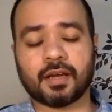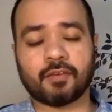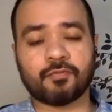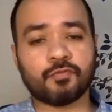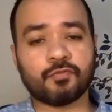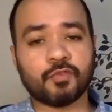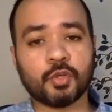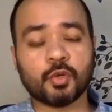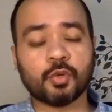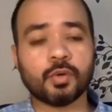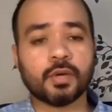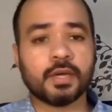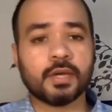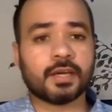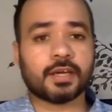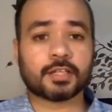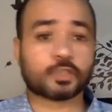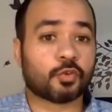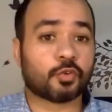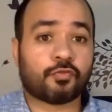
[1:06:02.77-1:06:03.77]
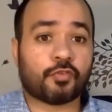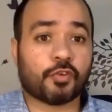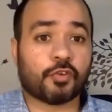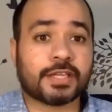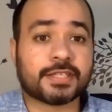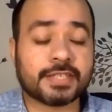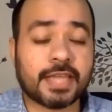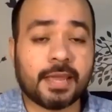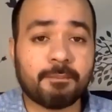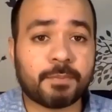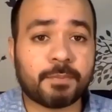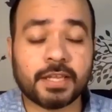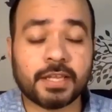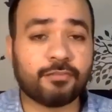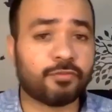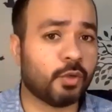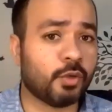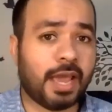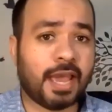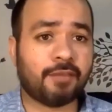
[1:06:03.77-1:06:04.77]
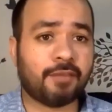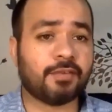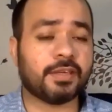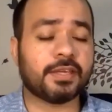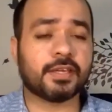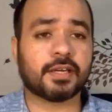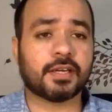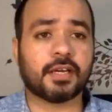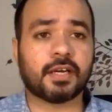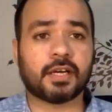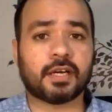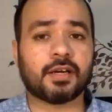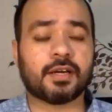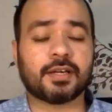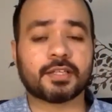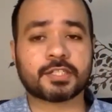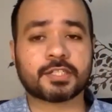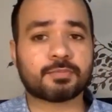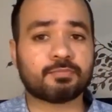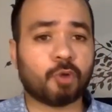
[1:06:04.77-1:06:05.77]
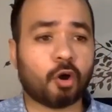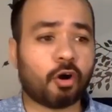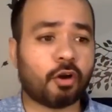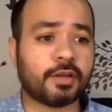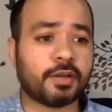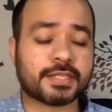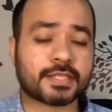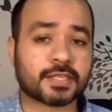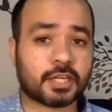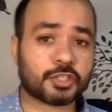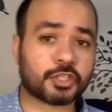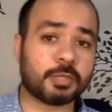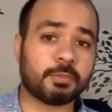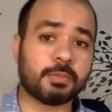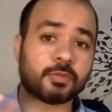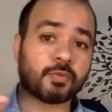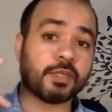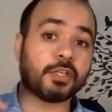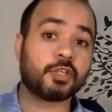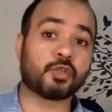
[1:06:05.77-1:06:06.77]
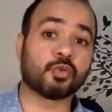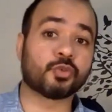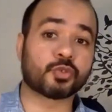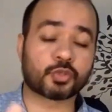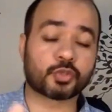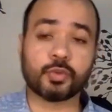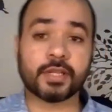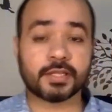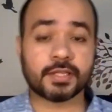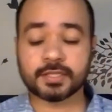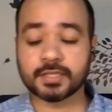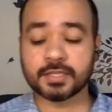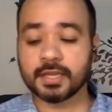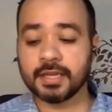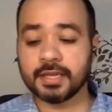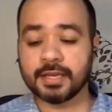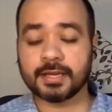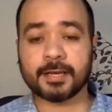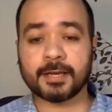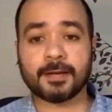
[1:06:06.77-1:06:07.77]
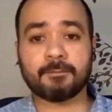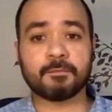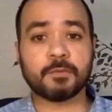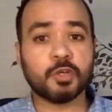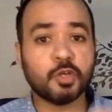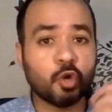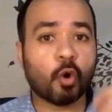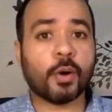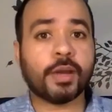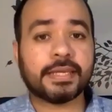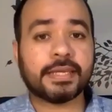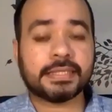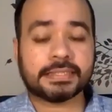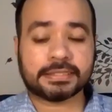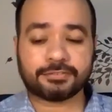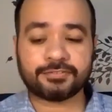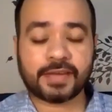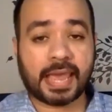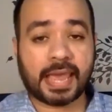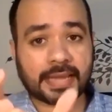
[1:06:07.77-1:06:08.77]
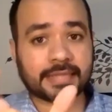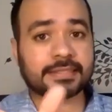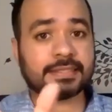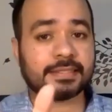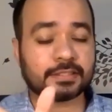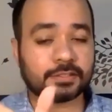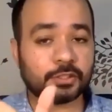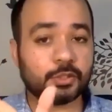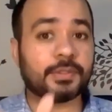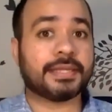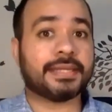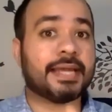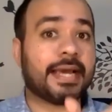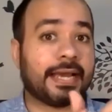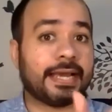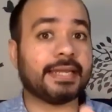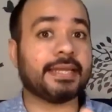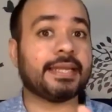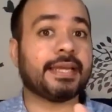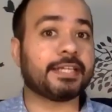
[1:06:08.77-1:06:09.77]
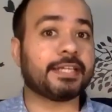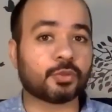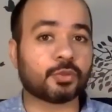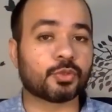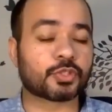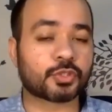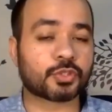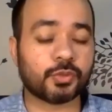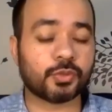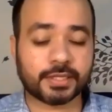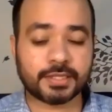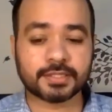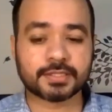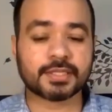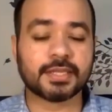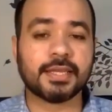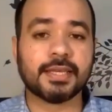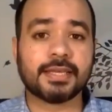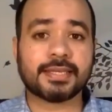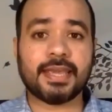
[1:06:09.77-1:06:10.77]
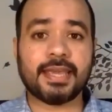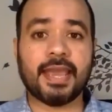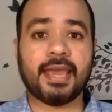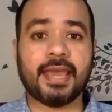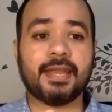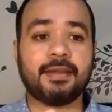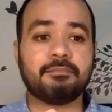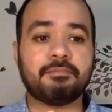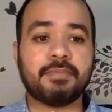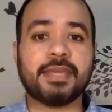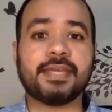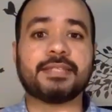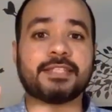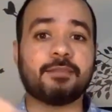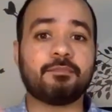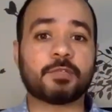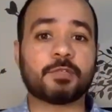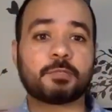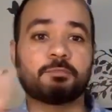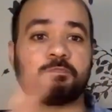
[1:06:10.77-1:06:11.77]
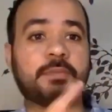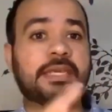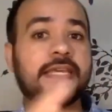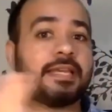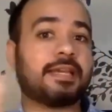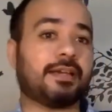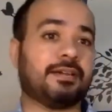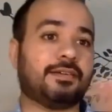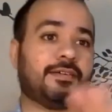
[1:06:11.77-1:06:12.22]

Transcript: view. So for example, if you're having a small discussion between 2 students, knowing the fact that you can highlight 2 students can make them speak